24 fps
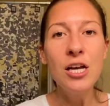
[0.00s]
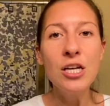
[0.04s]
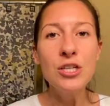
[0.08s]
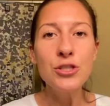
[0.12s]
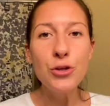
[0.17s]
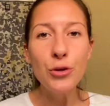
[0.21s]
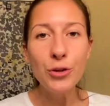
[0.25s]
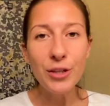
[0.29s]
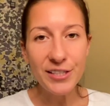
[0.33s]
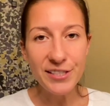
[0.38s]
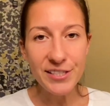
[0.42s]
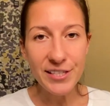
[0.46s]
So
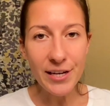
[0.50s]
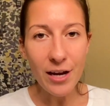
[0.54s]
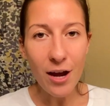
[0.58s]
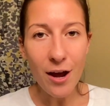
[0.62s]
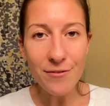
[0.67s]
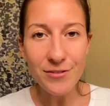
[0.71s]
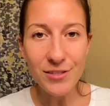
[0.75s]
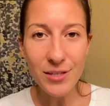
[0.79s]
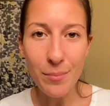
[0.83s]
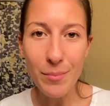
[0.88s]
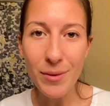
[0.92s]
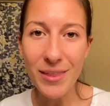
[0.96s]
listing off
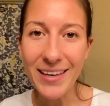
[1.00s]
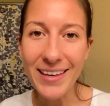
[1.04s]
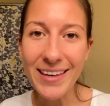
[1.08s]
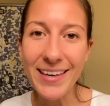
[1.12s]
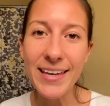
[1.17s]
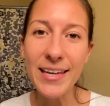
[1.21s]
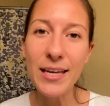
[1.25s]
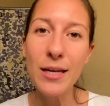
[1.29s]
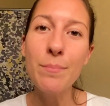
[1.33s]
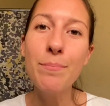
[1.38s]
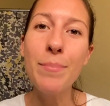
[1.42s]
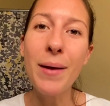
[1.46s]
some of the
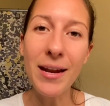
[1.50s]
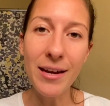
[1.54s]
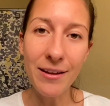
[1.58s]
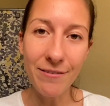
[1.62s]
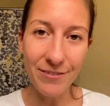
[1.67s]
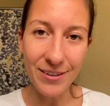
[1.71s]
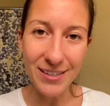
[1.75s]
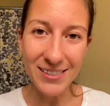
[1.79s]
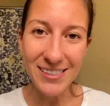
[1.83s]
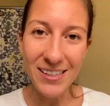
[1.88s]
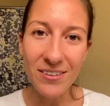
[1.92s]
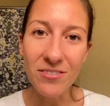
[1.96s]
key
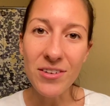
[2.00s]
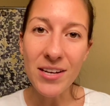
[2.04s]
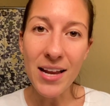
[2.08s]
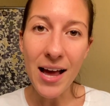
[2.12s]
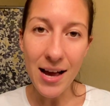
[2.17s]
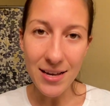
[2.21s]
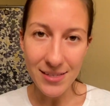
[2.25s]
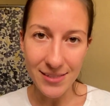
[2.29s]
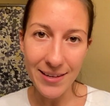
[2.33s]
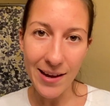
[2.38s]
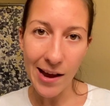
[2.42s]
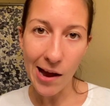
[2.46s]
benefits of
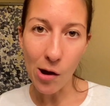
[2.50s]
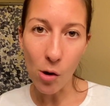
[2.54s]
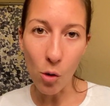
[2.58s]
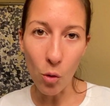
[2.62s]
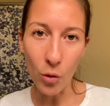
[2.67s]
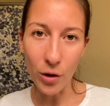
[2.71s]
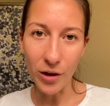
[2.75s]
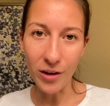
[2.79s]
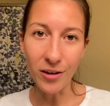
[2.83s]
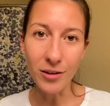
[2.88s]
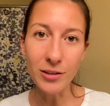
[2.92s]
Nasya oil.